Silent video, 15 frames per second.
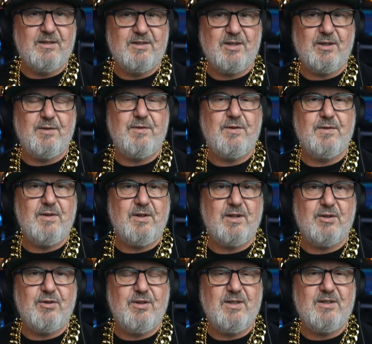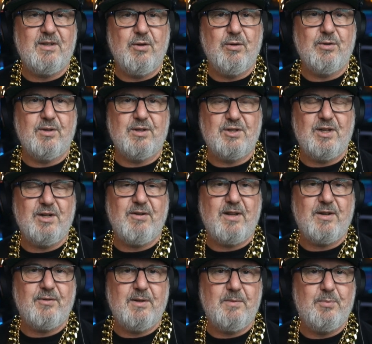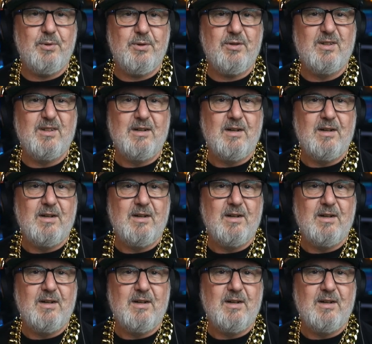So if you've got a grid or a generator input,